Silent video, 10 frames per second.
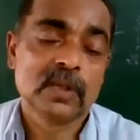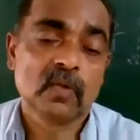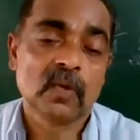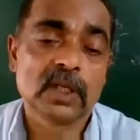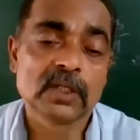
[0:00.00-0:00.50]

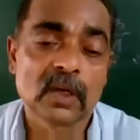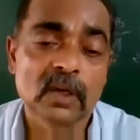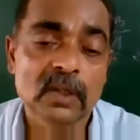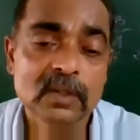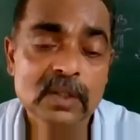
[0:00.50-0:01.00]
What is a
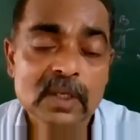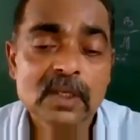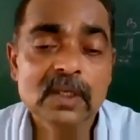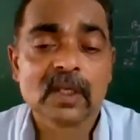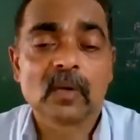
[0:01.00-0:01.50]
law?
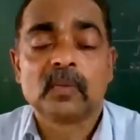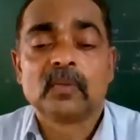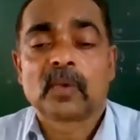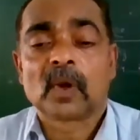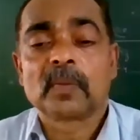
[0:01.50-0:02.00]
The
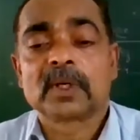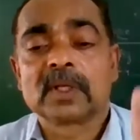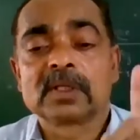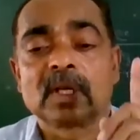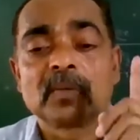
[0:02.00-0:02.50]

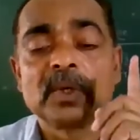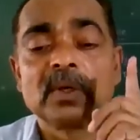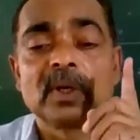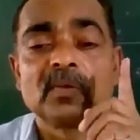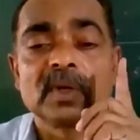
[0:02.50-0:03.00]
properties are
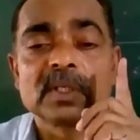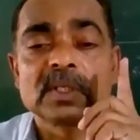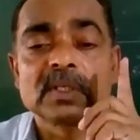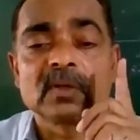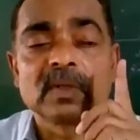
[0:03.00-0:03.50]
periodic
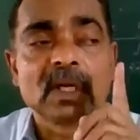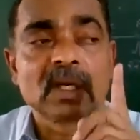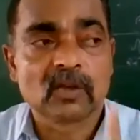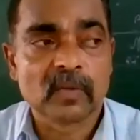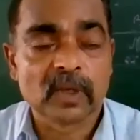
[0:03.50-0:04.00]
functions of their
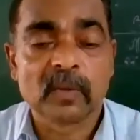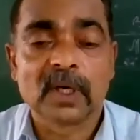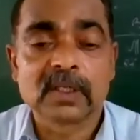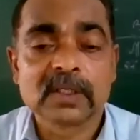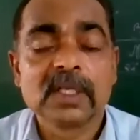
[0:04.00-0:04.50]
atomic
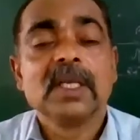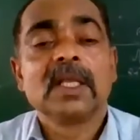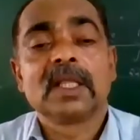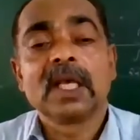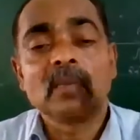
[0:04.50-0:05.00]
mass.
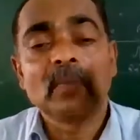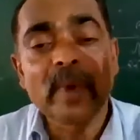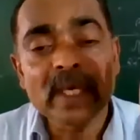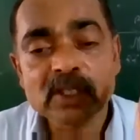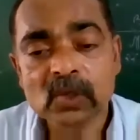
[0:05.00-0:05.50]
Then
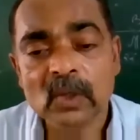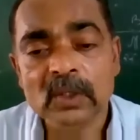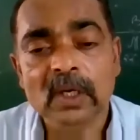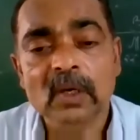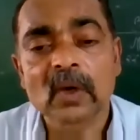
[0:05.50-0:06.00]
based on
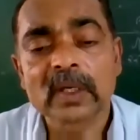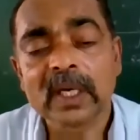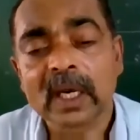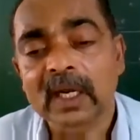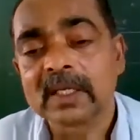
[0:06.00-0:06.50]
the law,
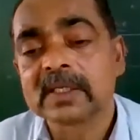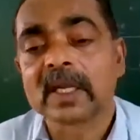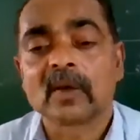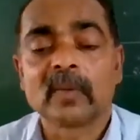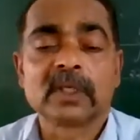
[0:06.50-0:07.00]
he arranged
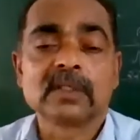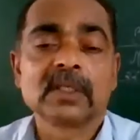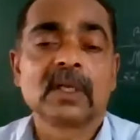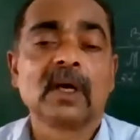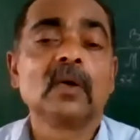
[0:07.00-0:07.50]
elements.
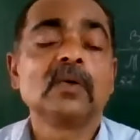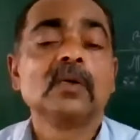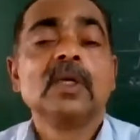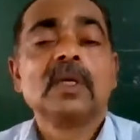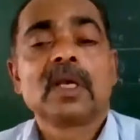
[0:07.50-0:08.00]
In
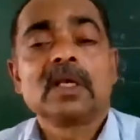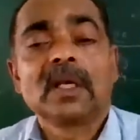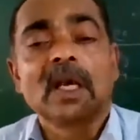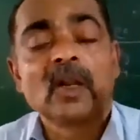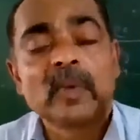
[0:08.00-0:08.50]
how?
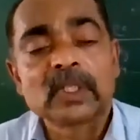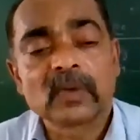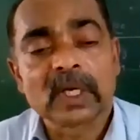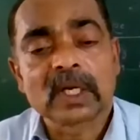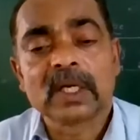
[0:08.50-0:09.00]
Elements
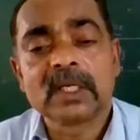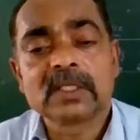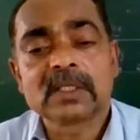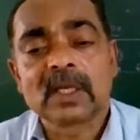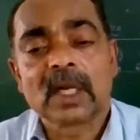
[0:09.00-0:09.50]
were
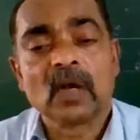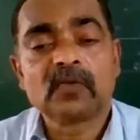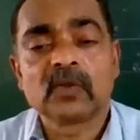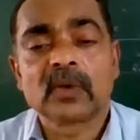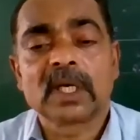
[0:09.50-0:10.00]
arranged left
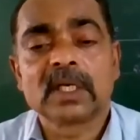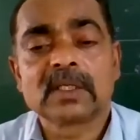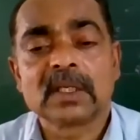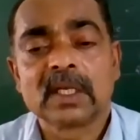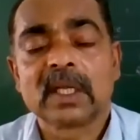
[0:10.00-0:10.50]
to
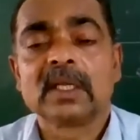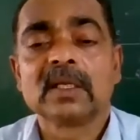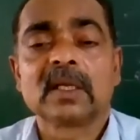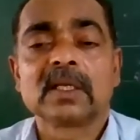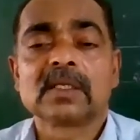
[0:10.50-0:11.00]
right in the
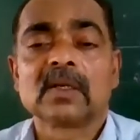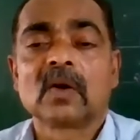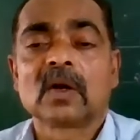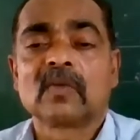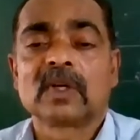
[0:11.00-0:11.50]
increasing
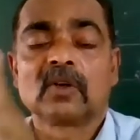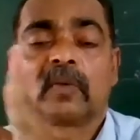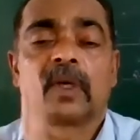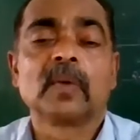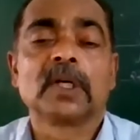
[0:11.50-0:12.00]
order of
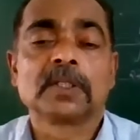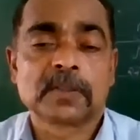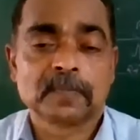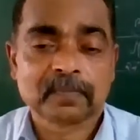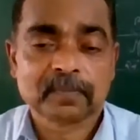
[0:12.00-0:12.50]
atomic
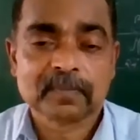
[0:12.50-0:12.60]
mass.